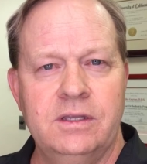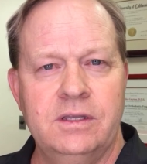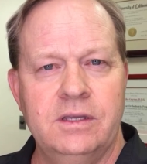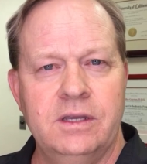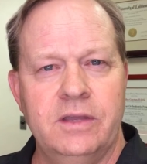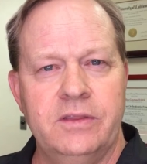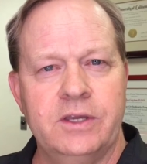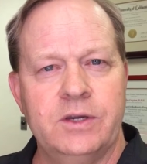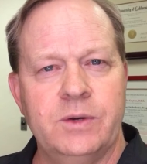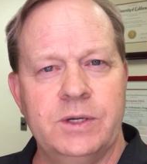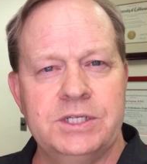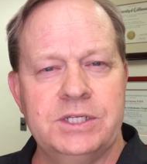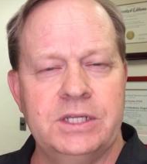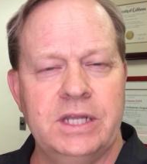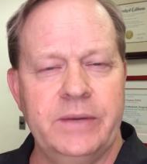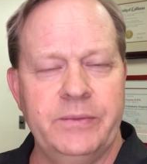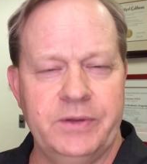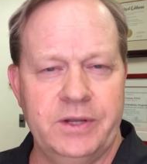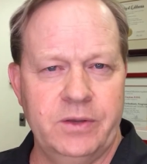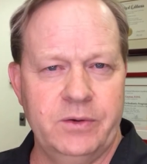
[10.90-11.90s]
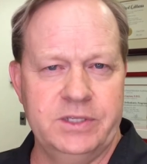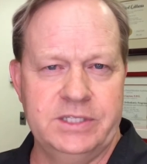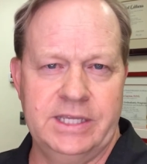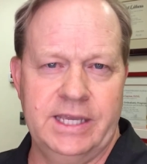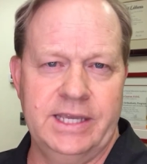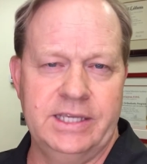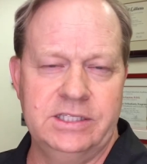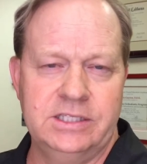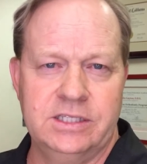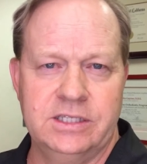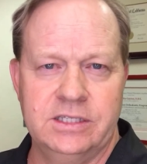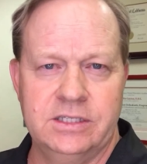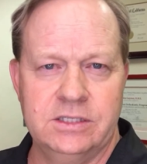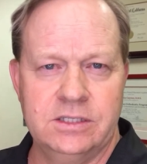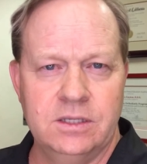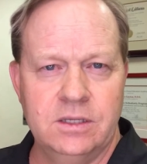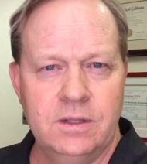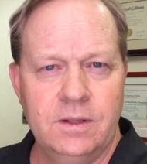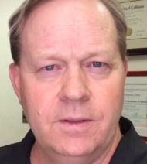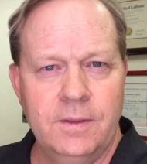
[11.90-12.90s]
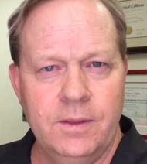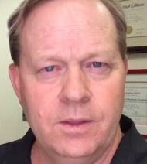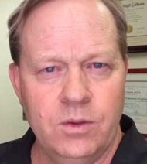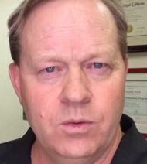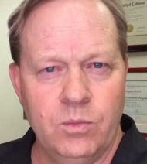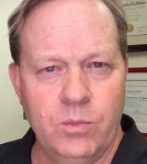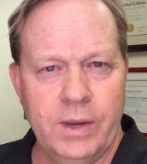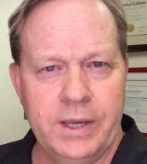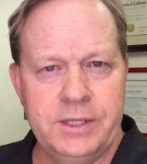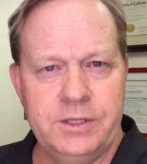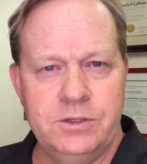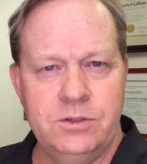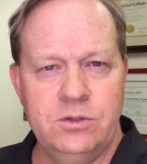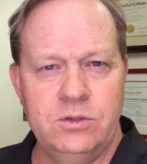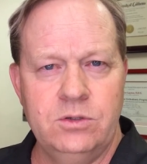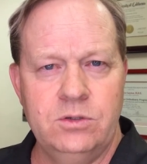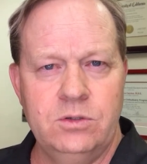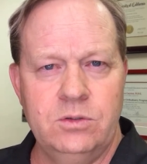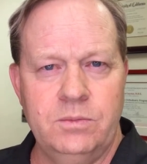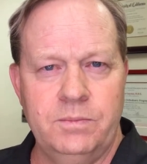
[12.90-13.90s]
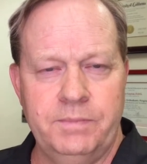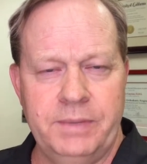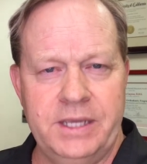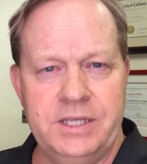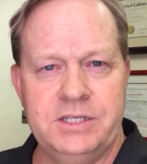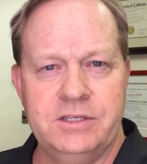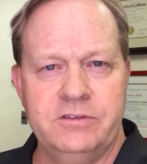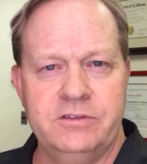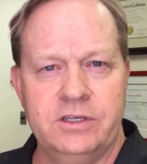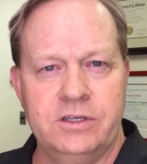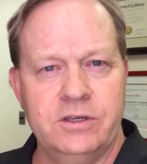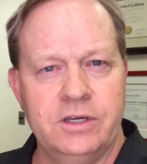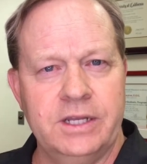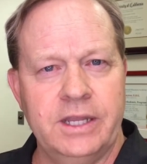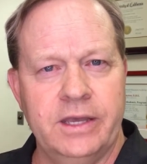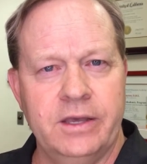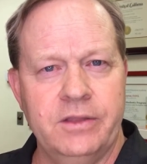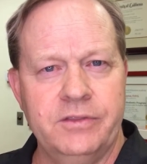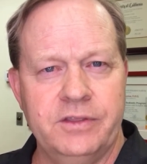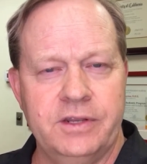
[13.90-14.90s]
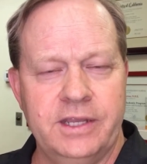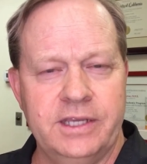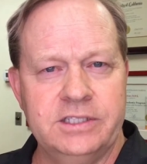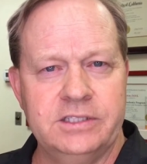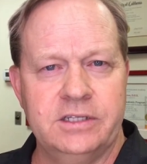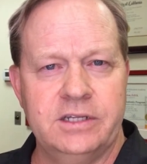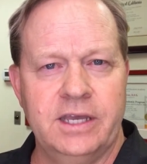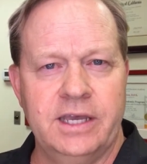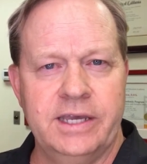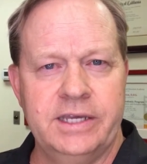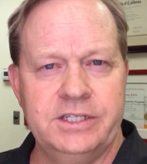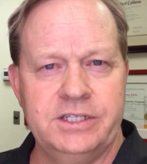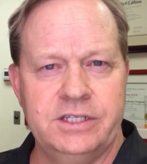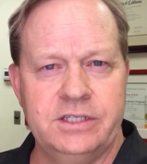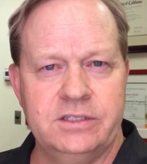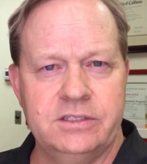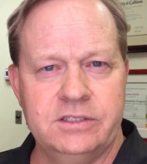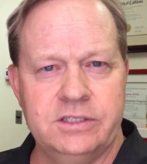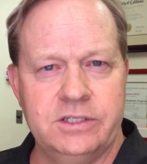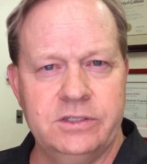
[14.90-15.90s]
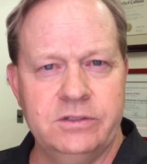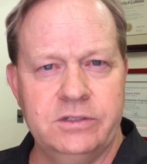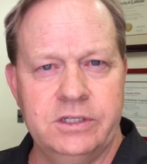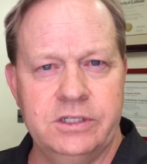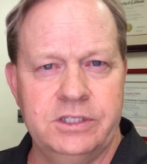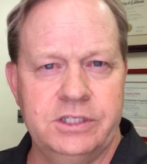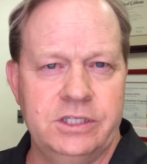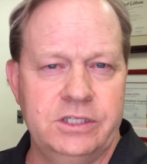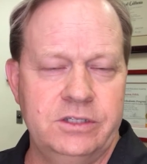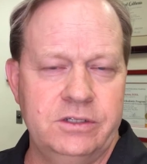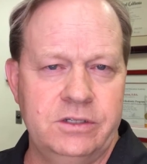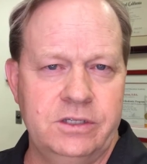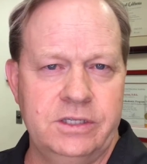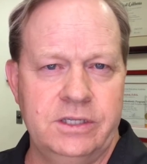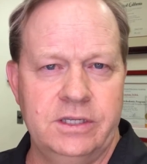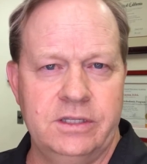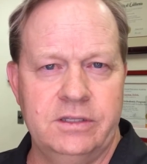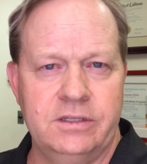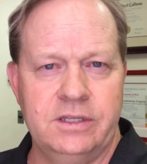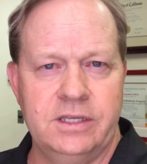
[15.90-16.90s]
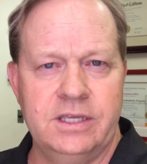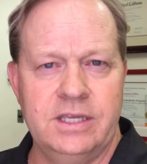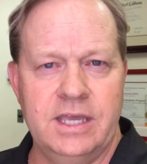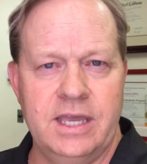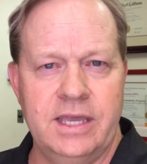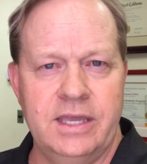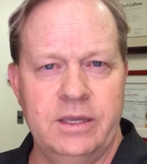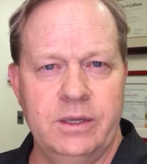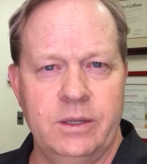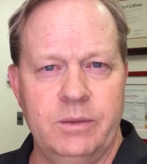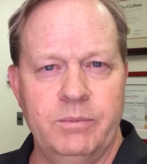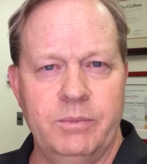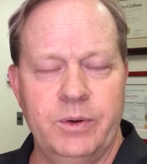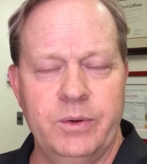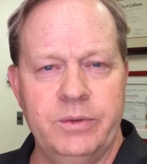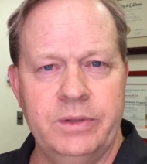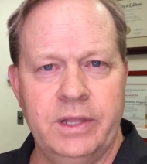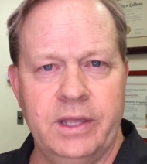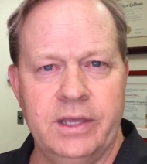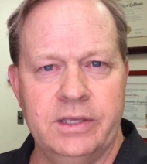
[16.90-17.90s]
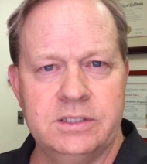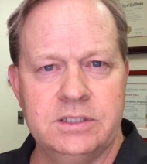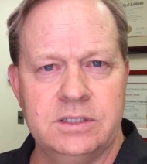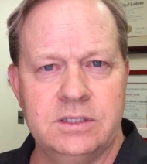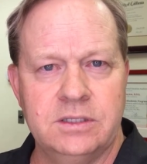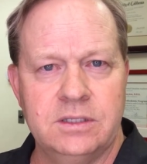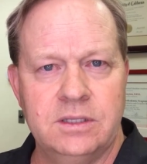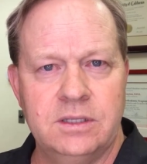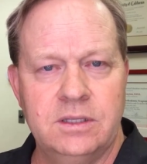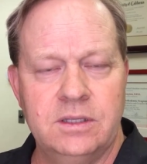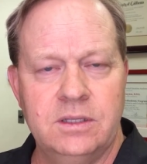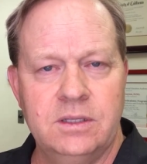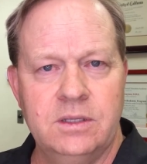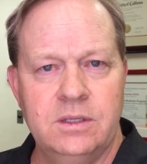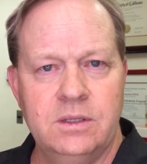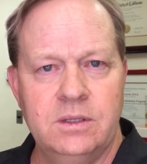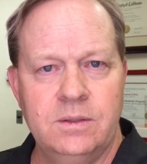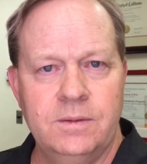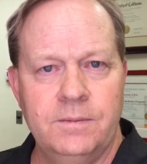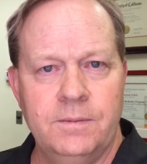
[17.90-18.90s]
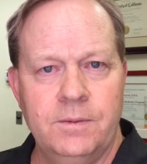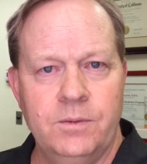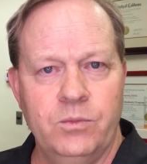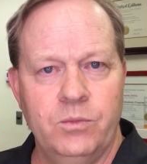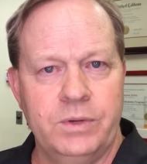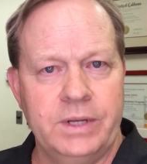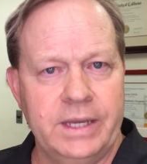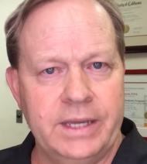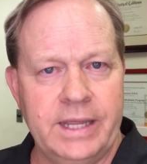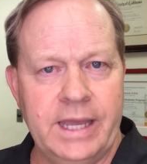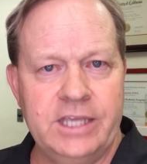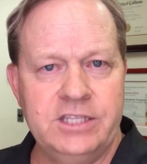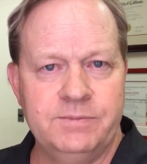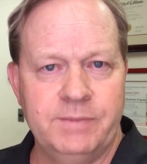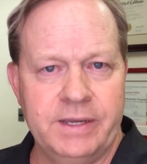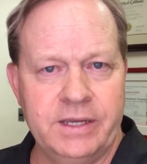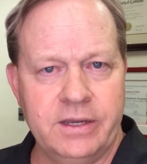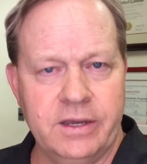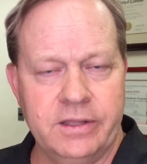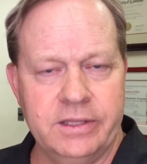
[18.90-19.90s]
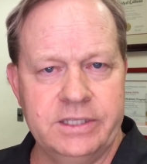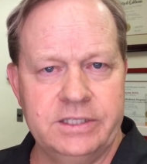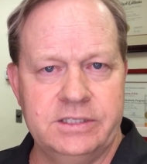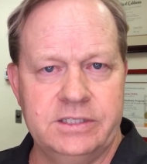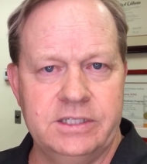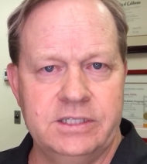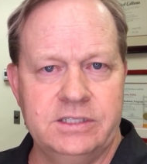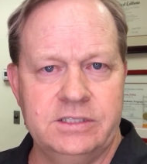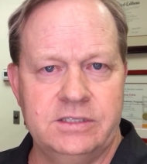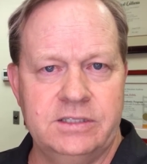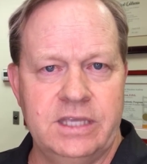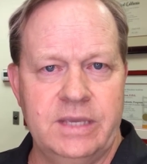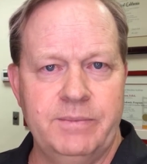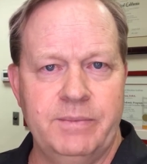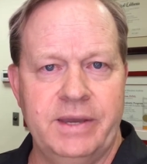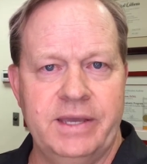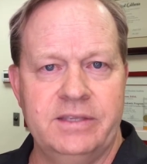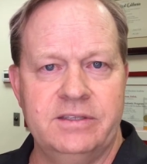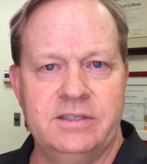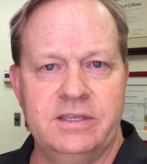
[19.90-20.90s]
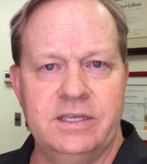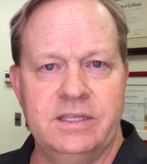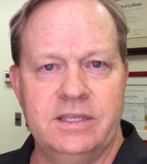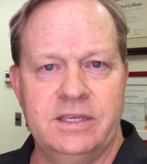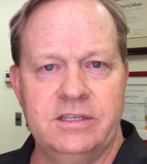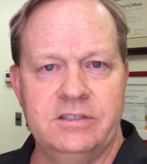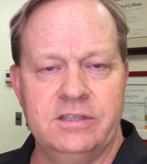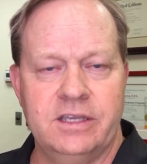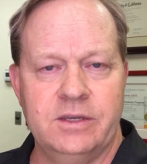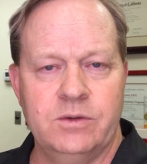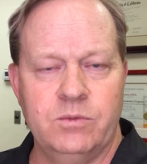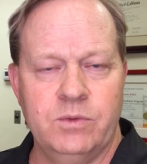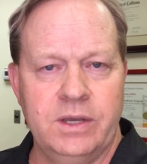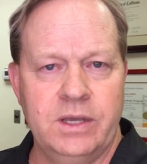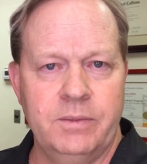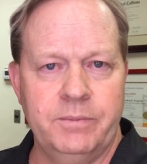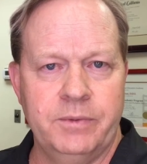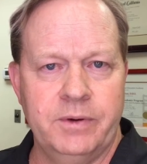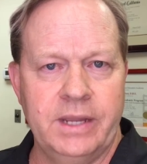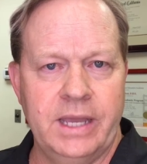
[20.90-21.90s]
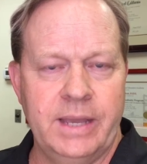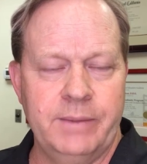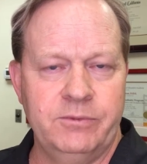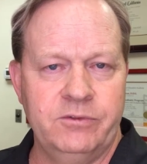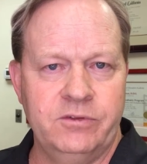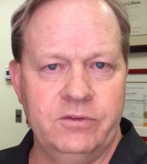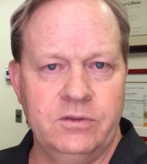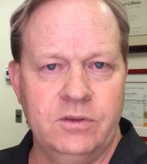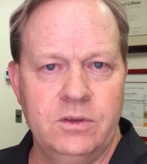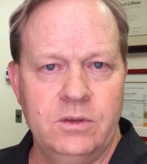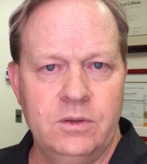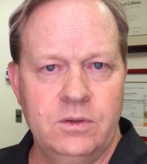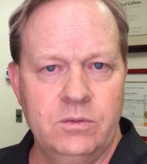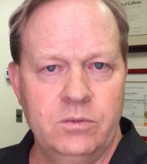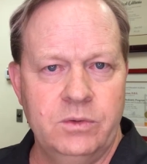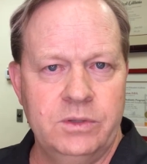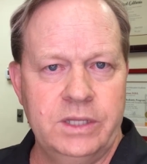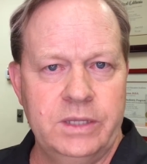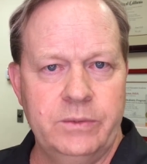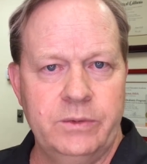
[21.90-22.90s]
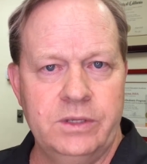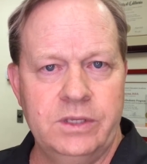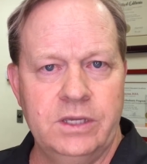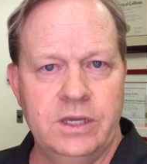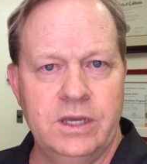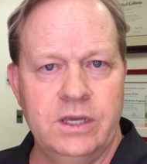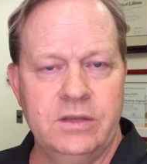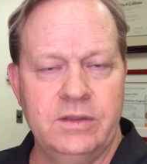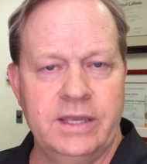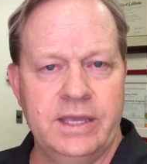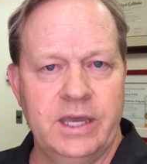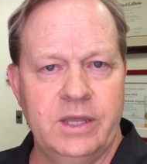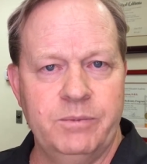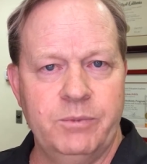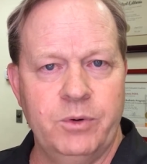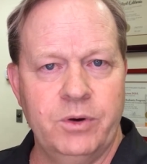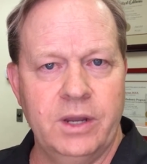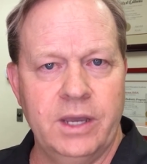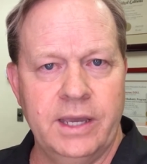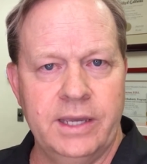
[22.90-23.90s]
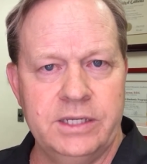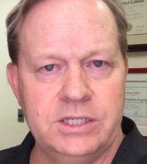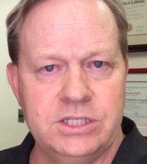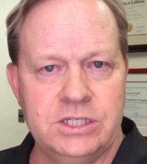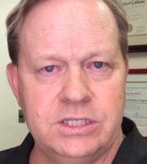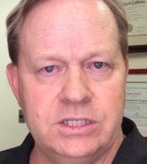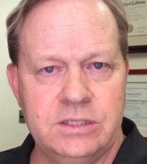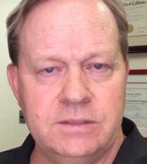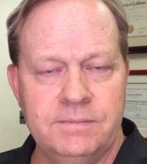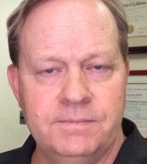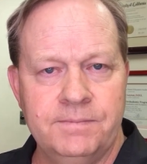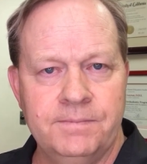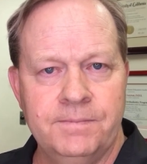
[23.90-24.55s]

And the question I would always ask is, why do patients in good health and excellent hygiene still continue to get decay and bone loss? When I ask my colleagues this, they might say things like, well, perhaps when they were young they had poor hygiene.